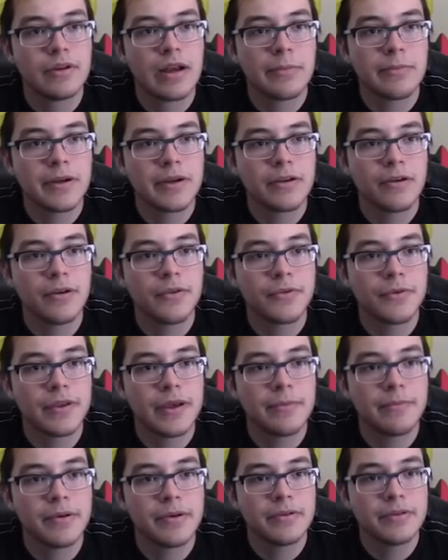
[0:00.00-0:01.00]
not going through
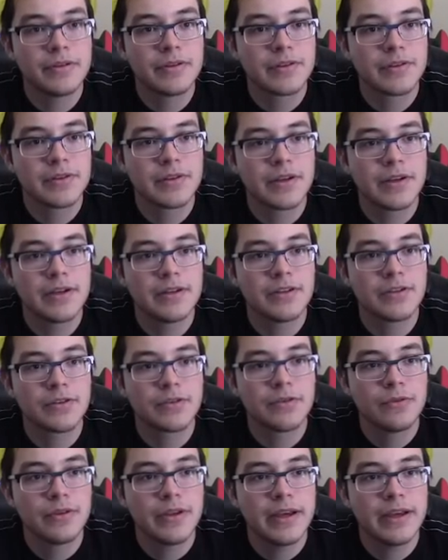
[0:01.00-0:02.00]
that bonus stage,
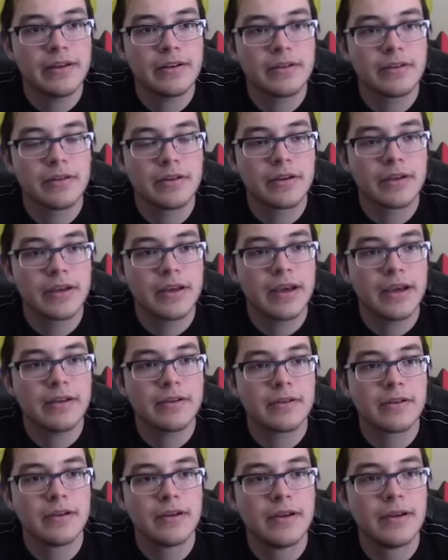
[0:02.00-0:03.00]
screw that. Okay.
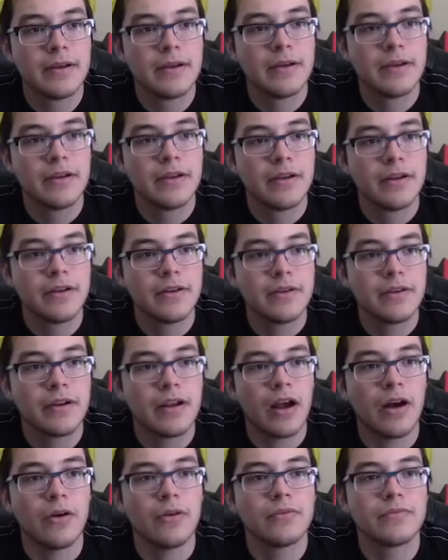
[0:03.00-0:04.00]

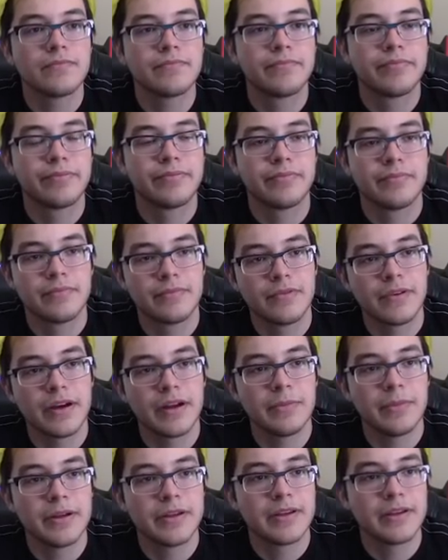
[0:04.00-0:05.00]
Oh, pff,
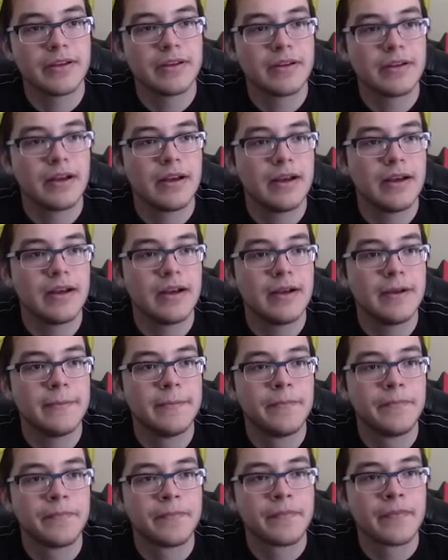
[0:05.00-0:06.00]
forgot about that. Uh,
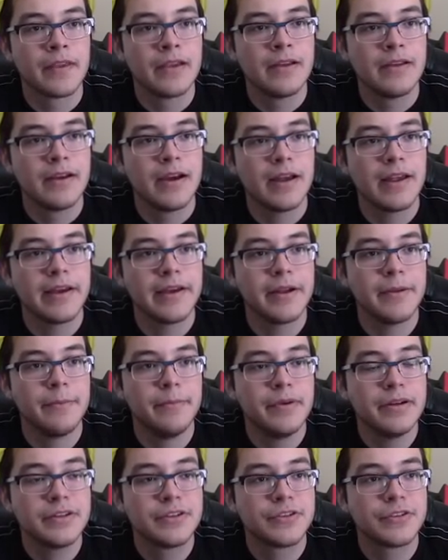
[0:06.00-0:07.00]
I get a
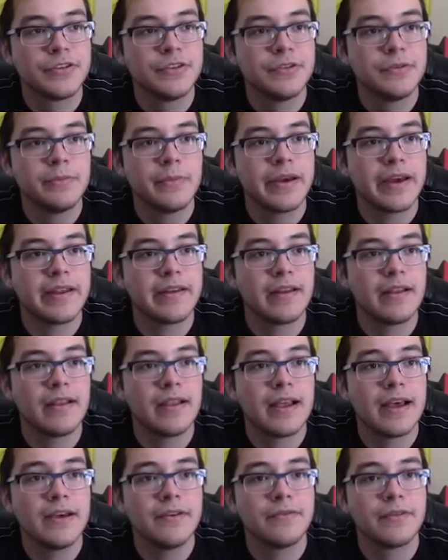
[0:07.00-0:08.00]
mushroom and the
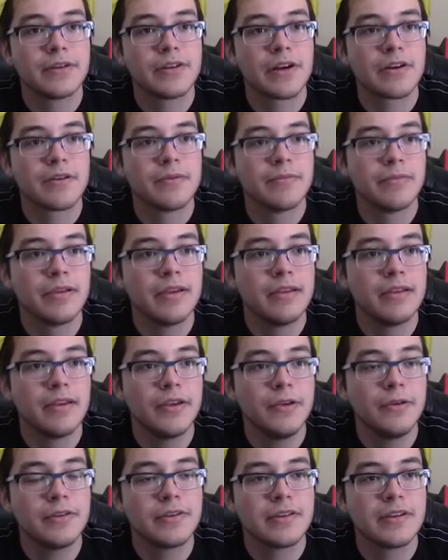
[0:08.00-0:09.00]
life, which are completely
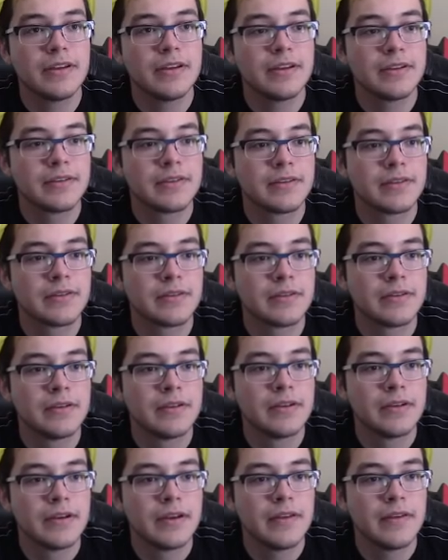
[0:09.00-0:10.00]
useless
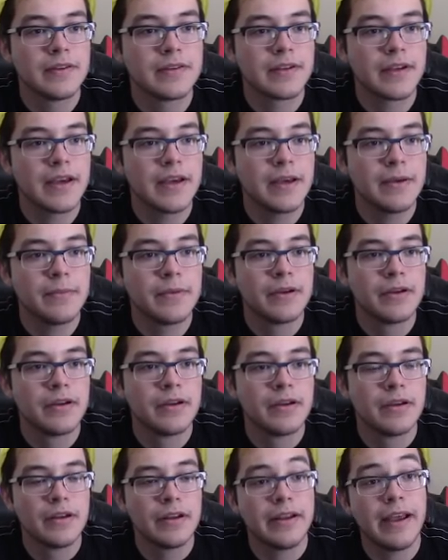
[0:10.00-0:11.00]
in this game.
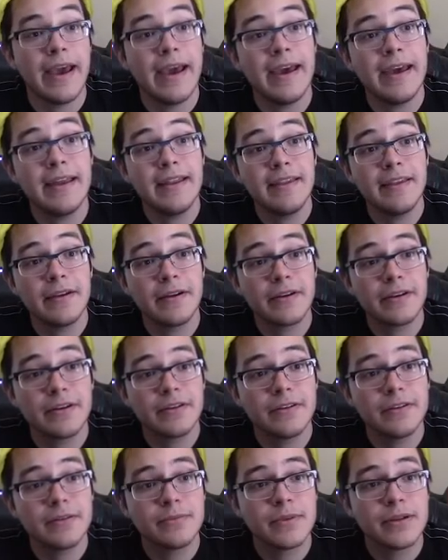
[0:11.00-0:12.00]
And there
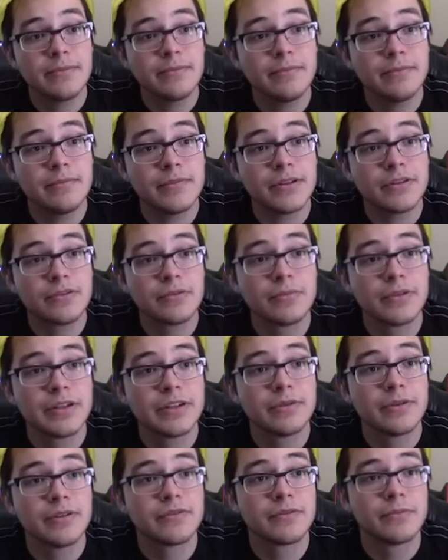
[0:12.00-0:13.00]
goes my mushroom.
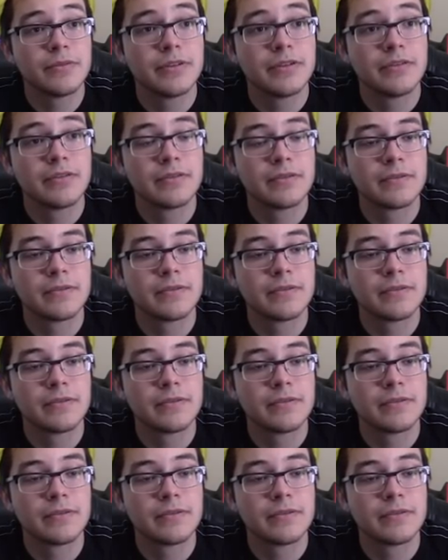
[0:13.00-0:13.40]
Get away from me.